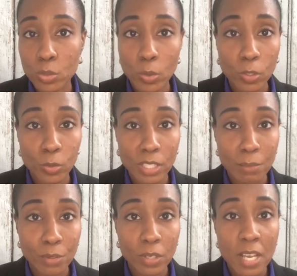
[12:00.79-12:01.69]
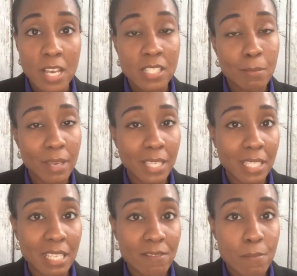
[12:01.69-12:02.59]
include in your book to make it
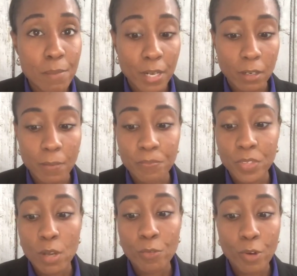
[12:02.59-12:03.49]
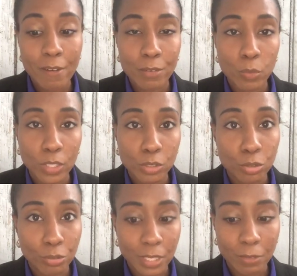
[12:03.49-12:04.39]
even better for everyone to
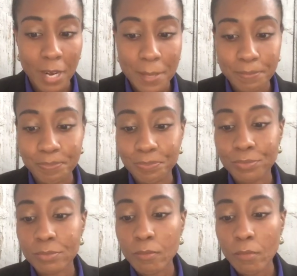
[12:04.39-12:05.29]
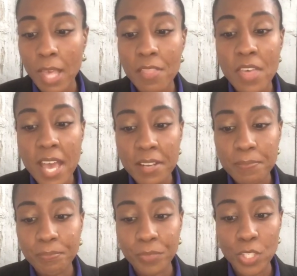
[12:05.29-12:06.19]
read, right? And then
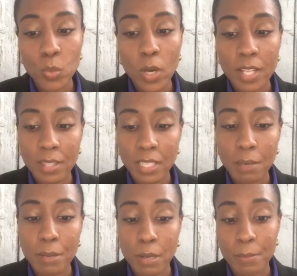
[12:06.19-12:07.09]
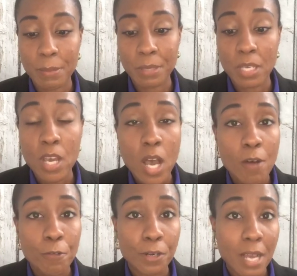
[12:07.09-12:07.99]
you want to think about, maybe
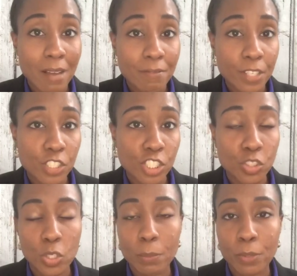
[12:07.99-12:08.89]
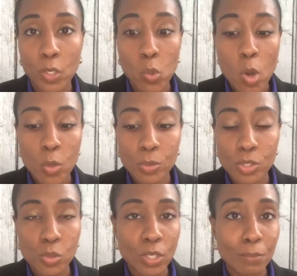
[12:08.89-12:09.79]
for nonfiction, you could put quotes,
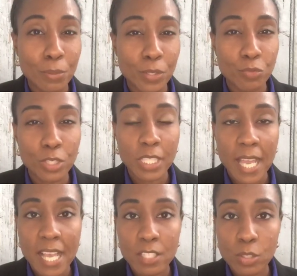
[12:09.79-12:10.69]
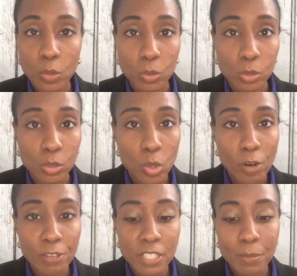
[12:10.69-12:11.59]
you can put really anecdotal
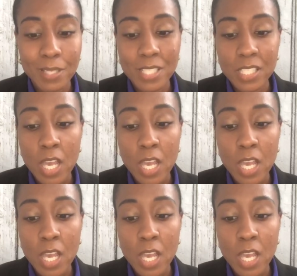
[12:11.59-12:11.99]
stories, because